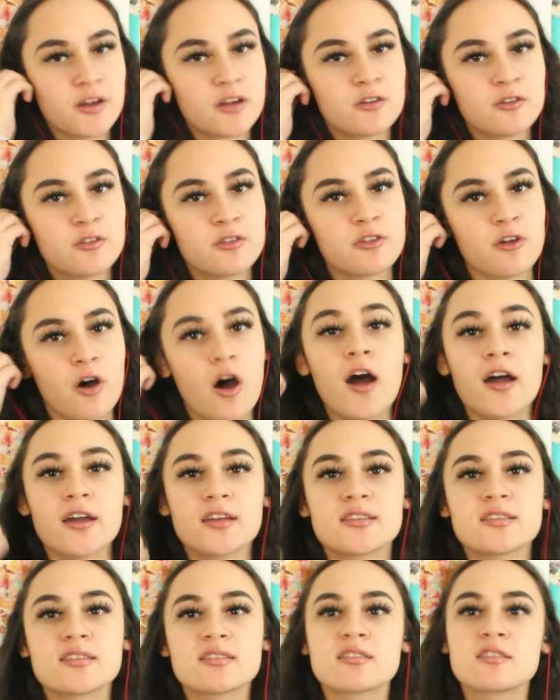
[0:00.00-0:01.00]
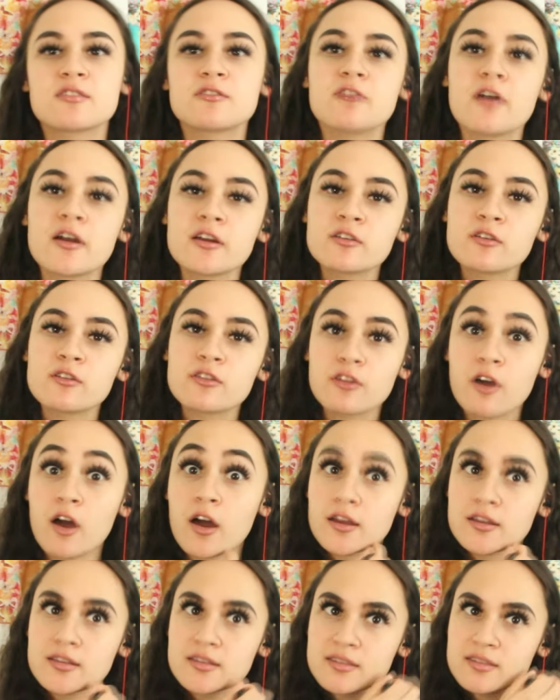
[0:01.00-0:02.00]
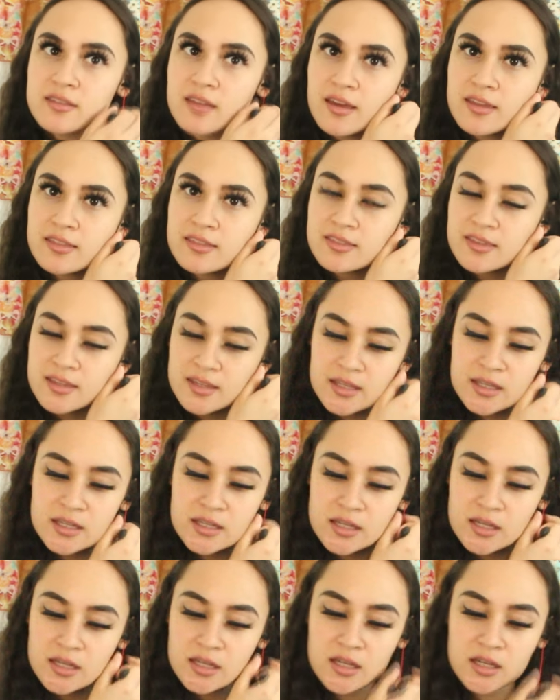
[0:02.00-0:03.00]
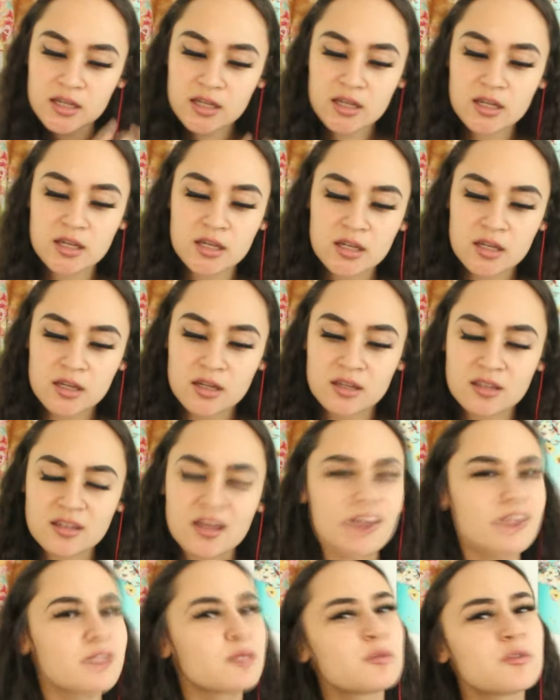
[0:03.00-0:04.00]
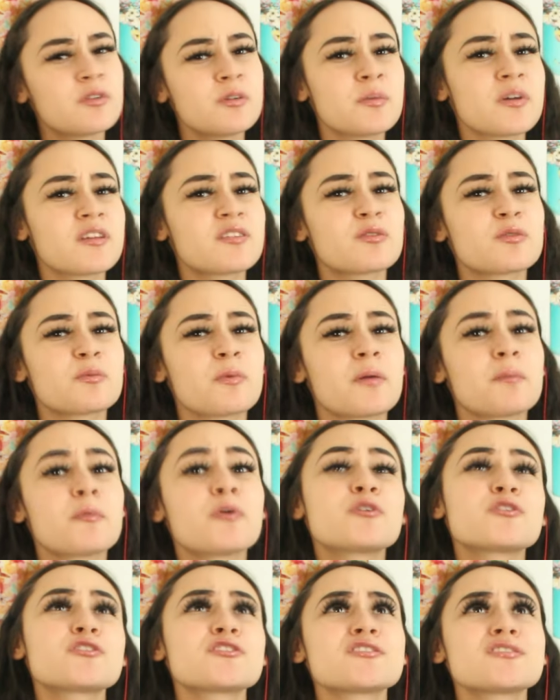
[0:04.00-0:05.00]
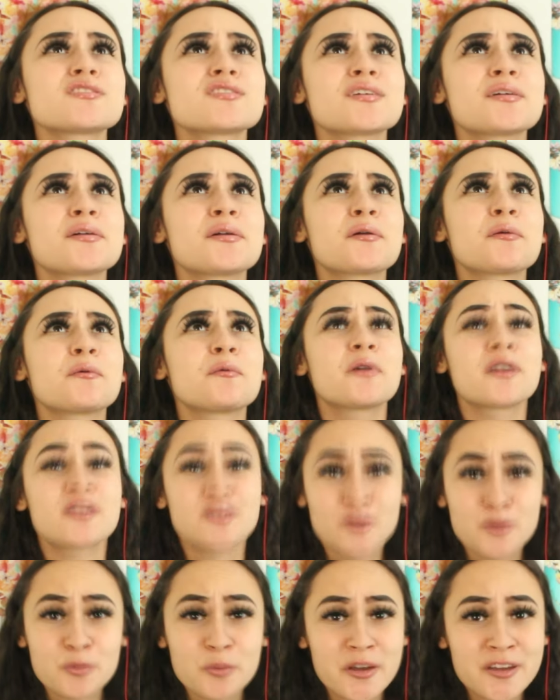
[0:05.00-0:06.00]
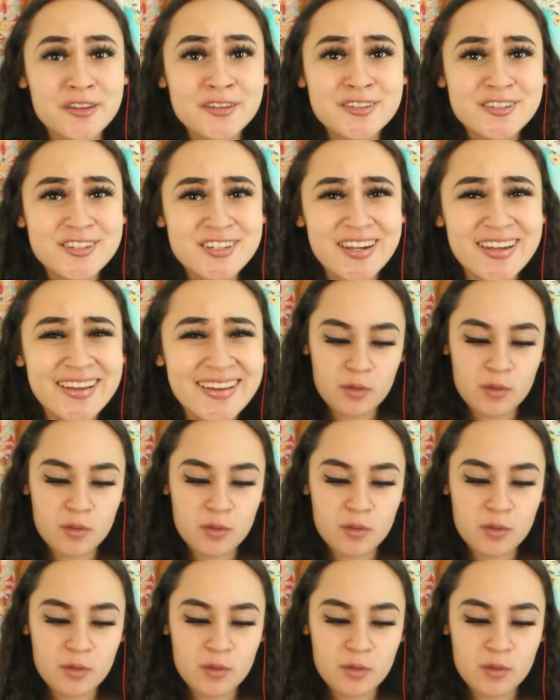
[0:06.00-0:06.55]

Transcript: final thoughts. I think, yeah, this movie messed with my emotions, like, way too much.